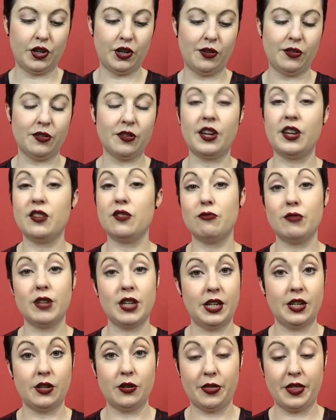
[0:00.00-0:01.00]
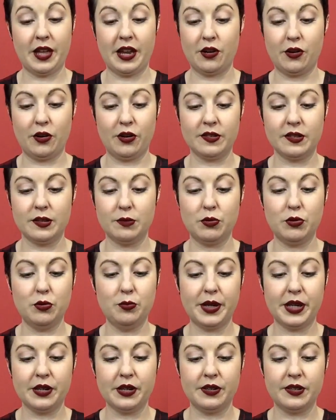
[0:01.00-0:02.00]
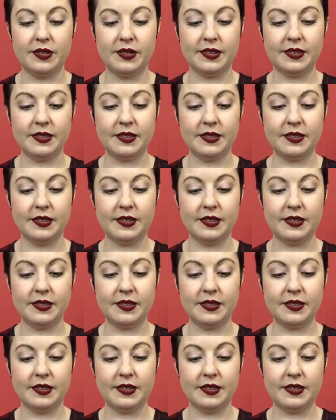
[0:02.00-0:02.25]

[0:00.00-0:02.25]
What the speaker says: So it's really not that noticeable because